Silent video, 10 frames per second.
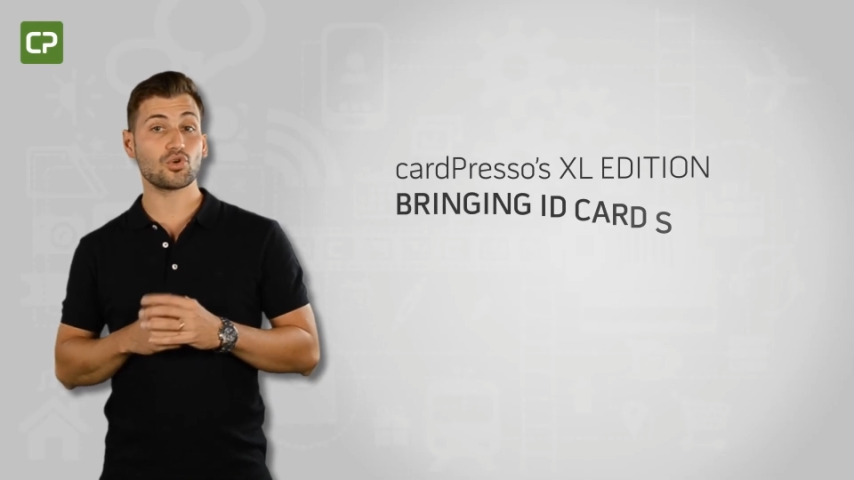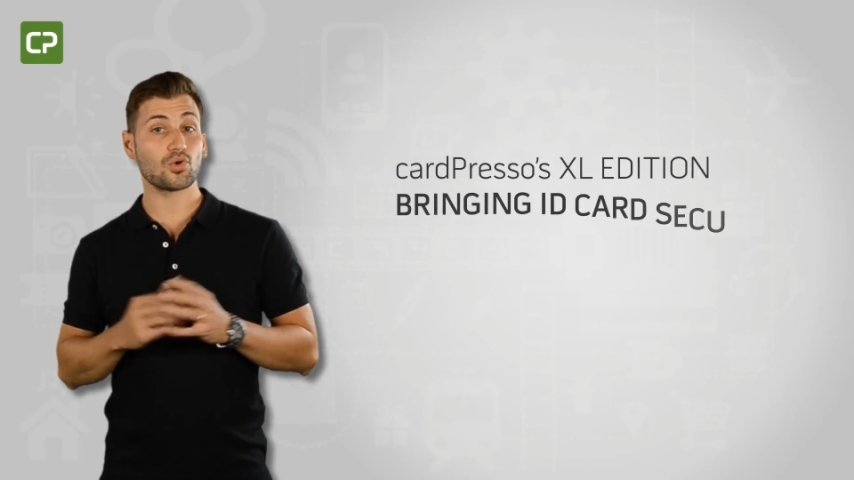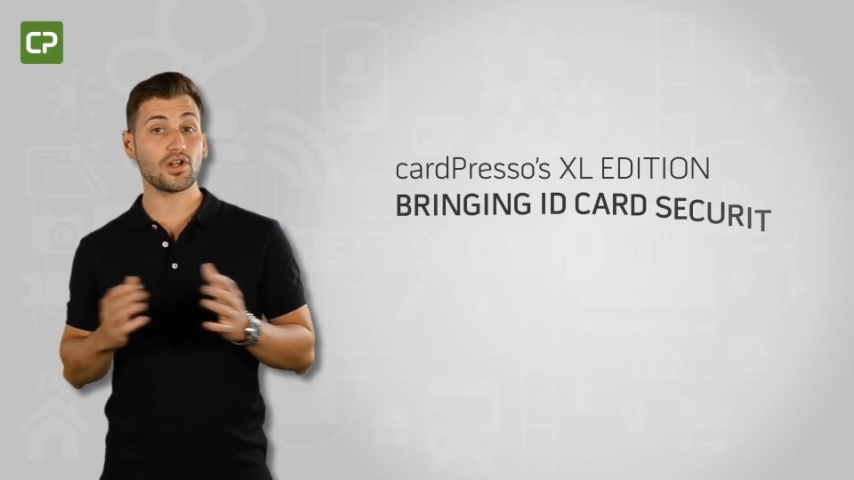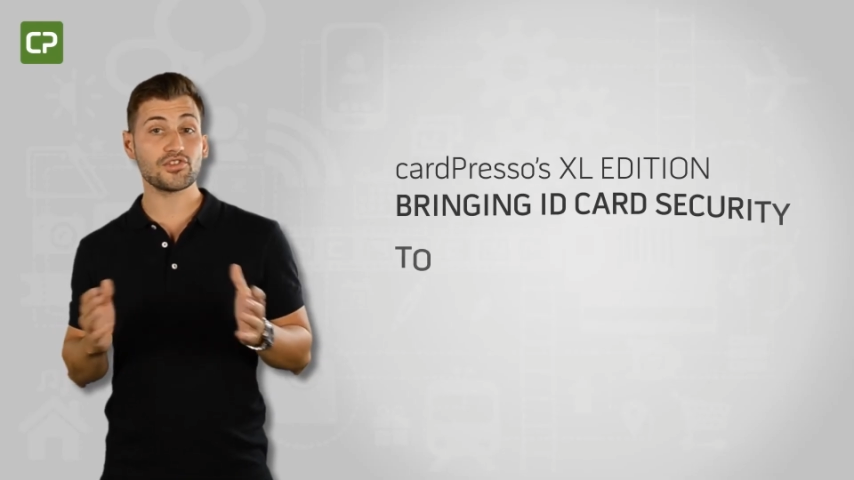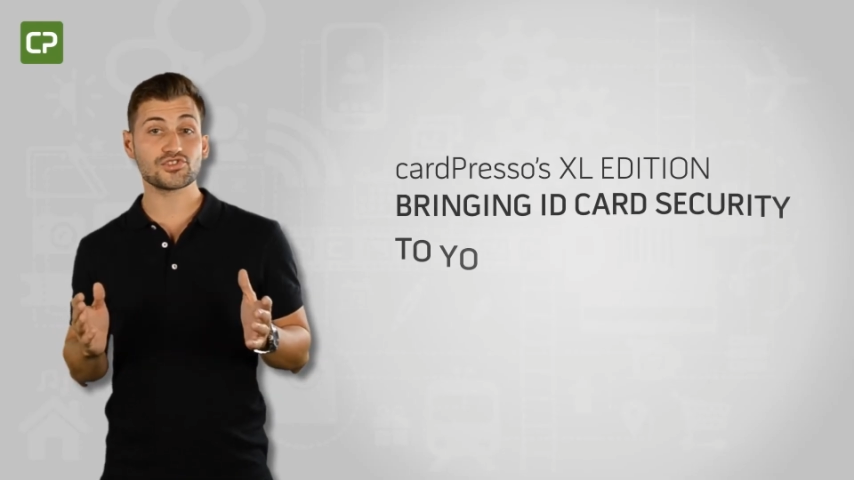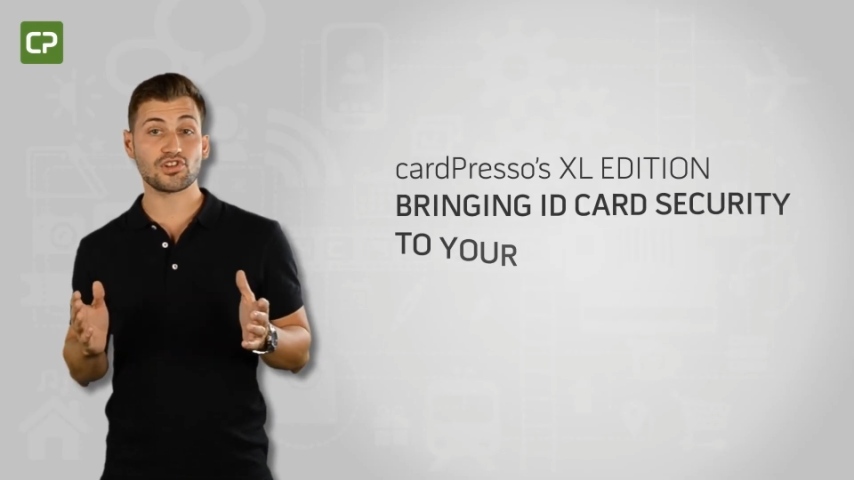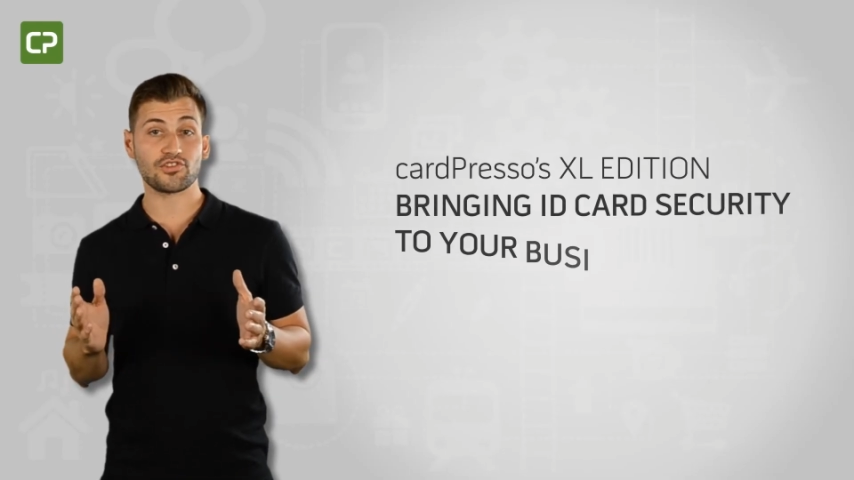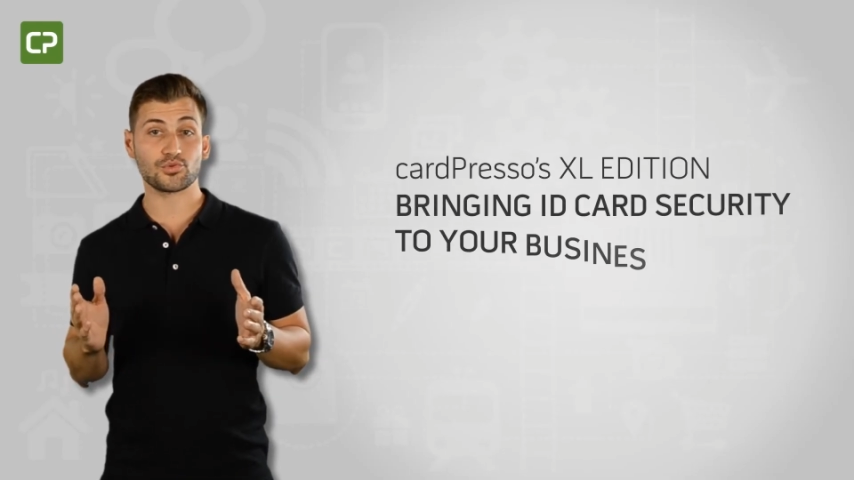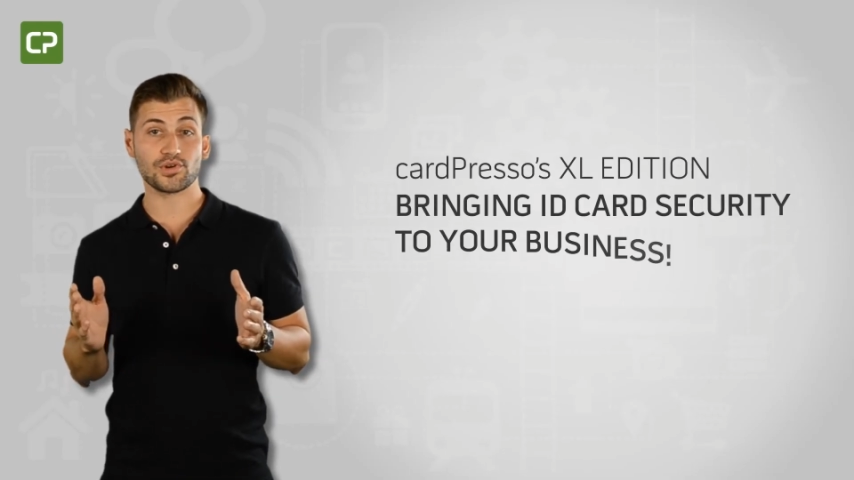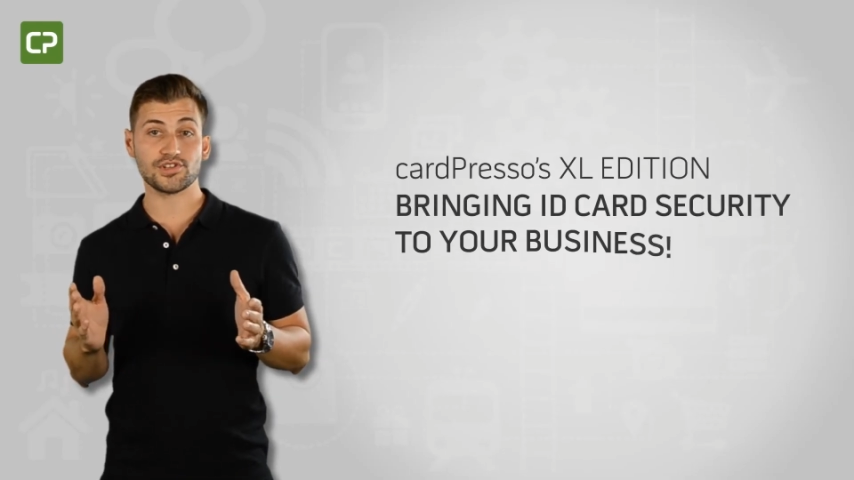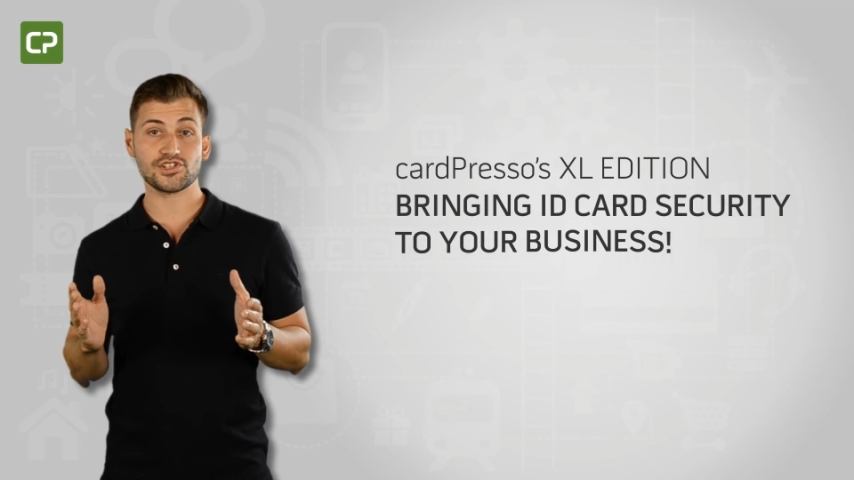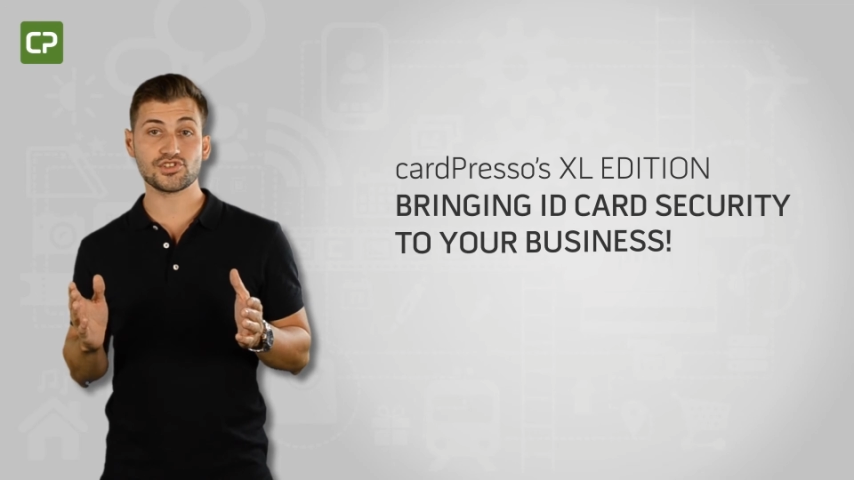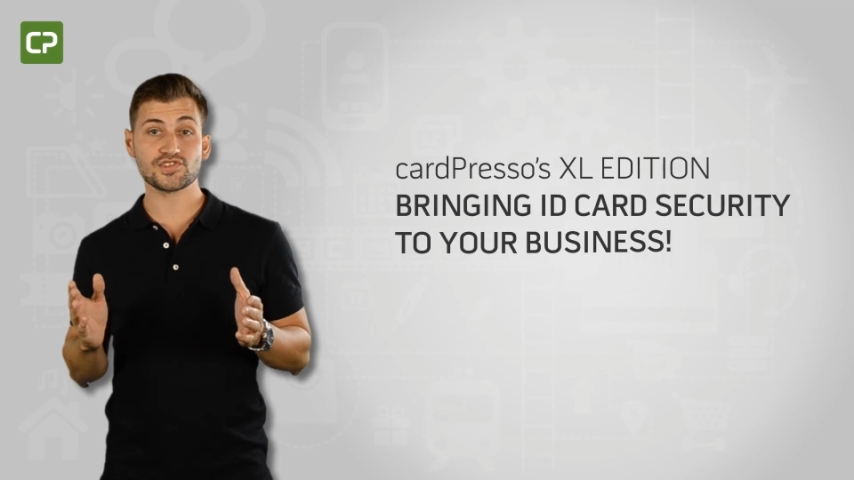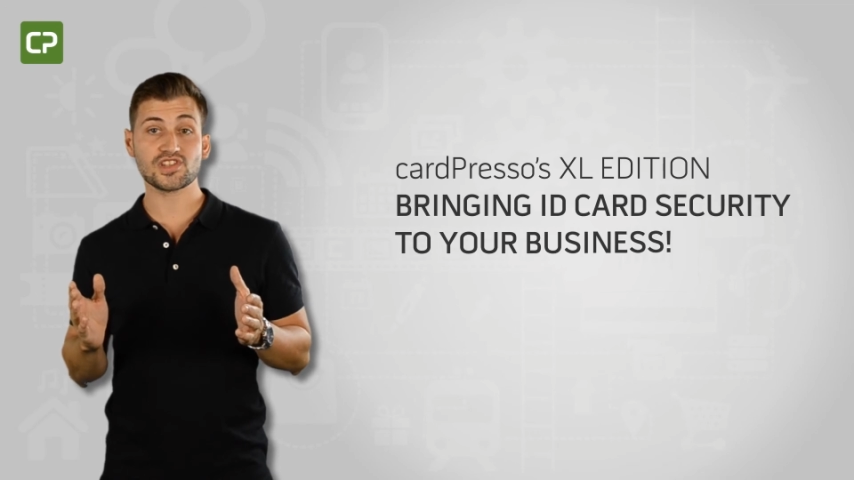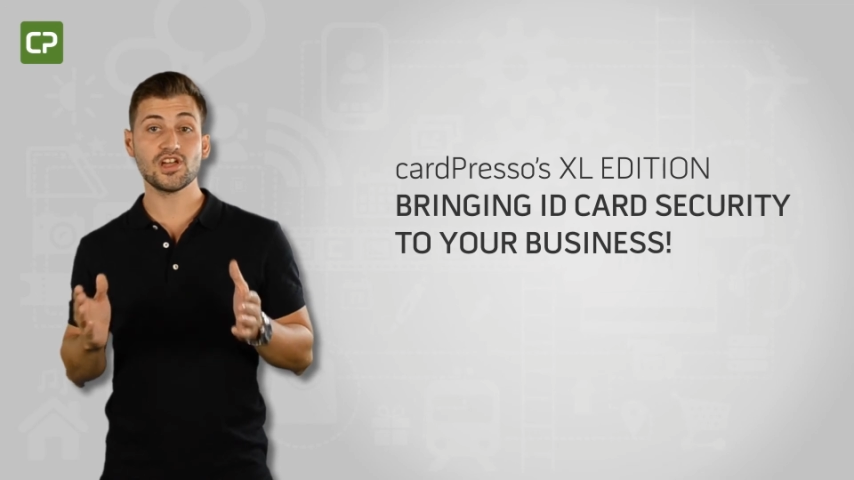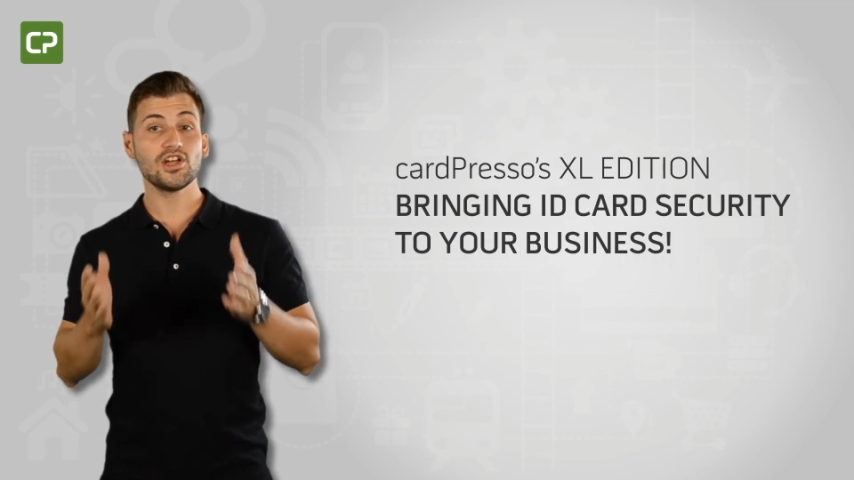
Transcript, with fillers: or other software editions,